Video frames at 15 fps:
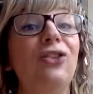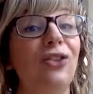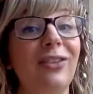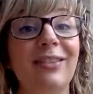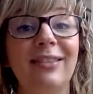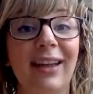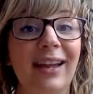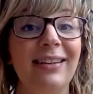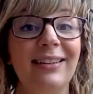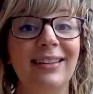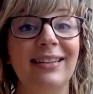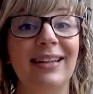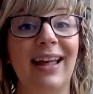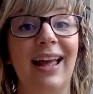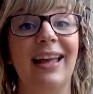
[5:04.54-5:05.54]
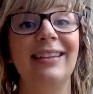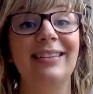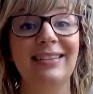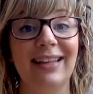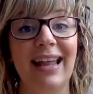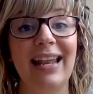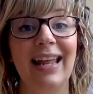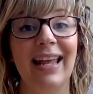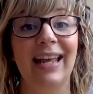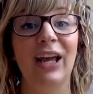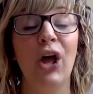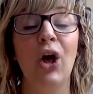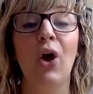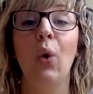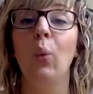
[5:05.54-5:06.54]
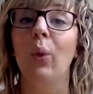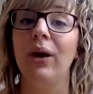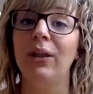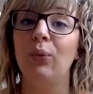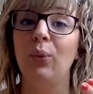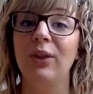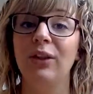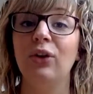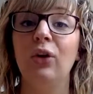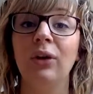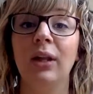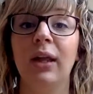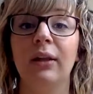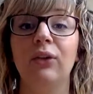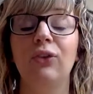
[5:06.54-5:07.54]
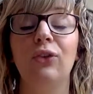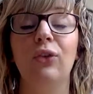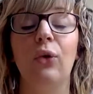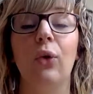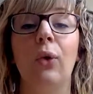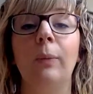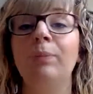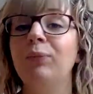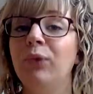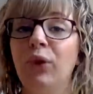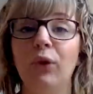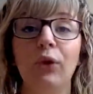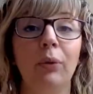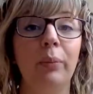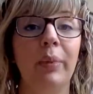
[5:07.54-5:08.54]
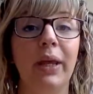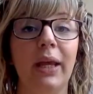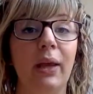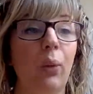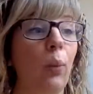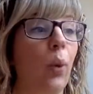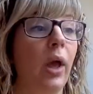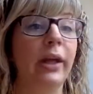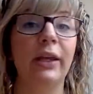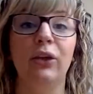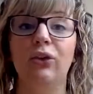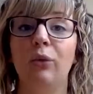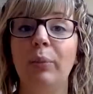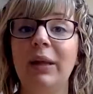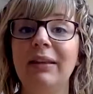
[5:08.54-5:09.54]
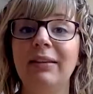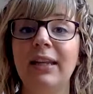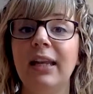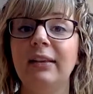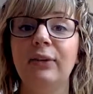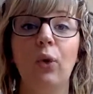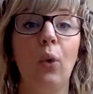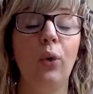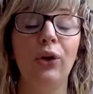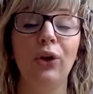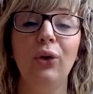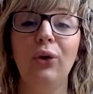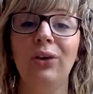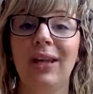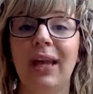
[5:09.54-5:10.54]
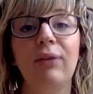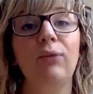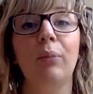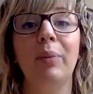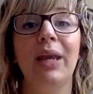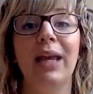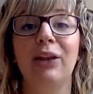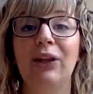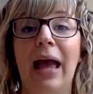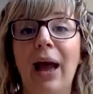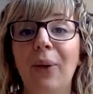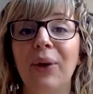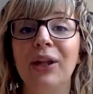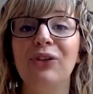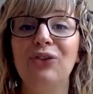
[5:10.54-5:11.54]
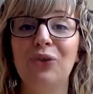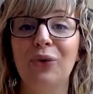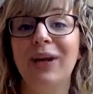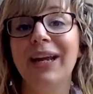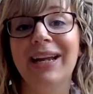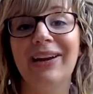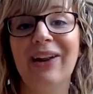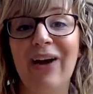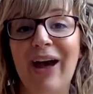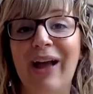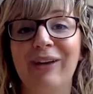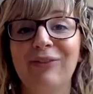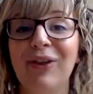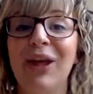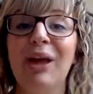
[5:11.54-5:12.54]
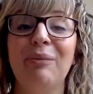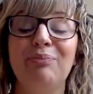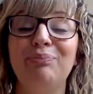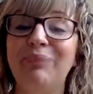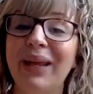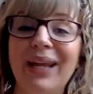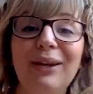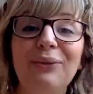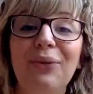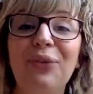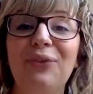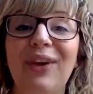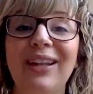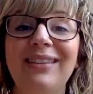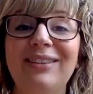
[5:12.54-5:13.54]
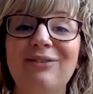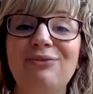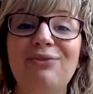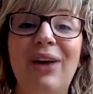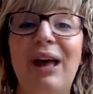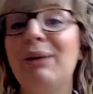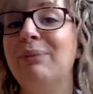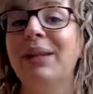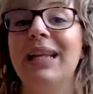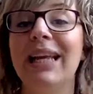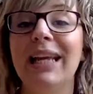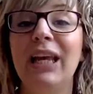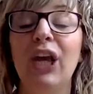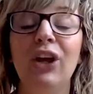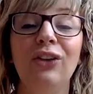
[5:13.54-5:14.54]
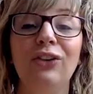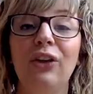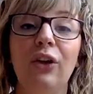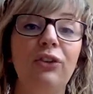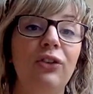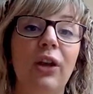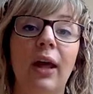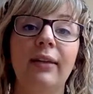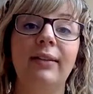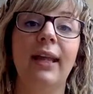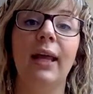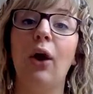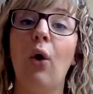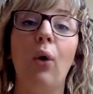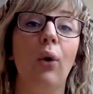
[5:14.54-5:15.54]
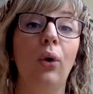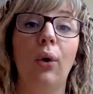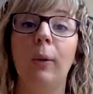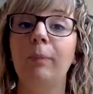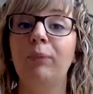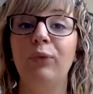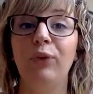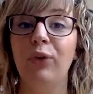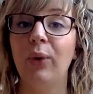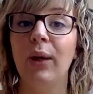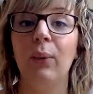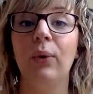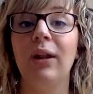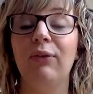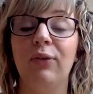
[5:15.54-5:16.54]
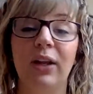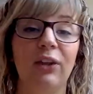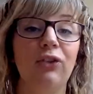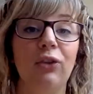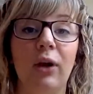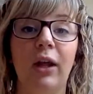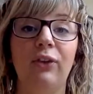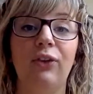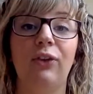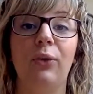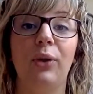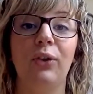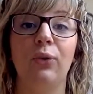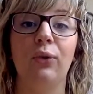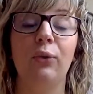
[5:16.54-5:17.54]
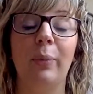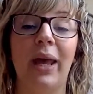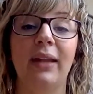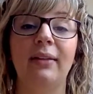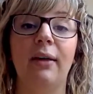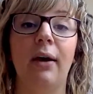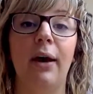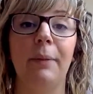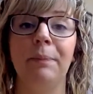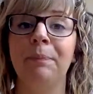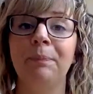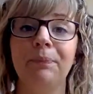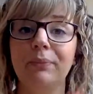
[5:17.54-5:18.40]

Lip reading: just standing there selling. With an online store, you can be working your business, or you could even be out enjoying life, being with friends and family, socializing, or doing whatever it is you like to do in your spare time.